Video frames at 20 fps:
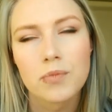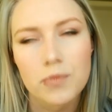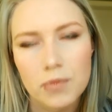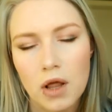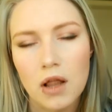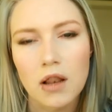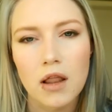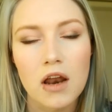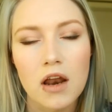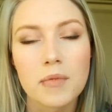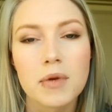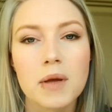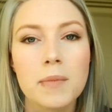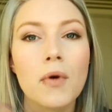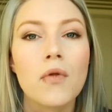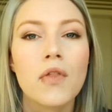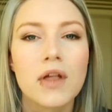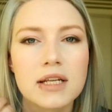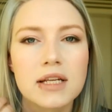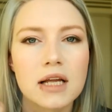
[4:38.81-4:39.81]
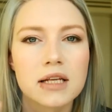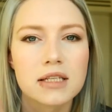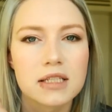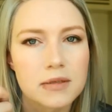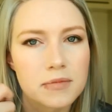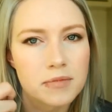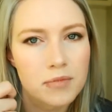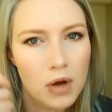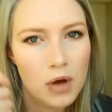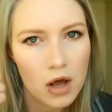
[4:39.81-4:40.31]
a lot of people, they tend
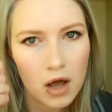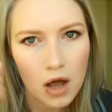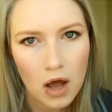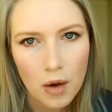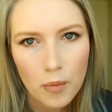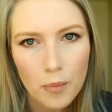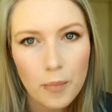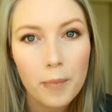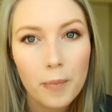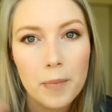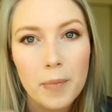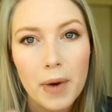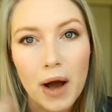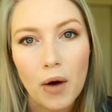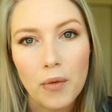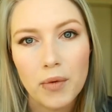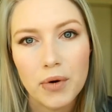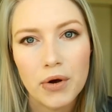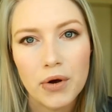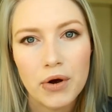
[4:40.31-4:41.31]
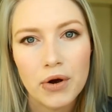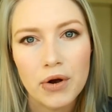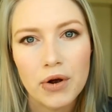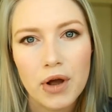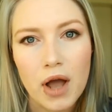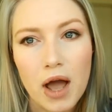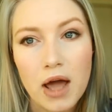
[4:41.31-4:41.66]
to powder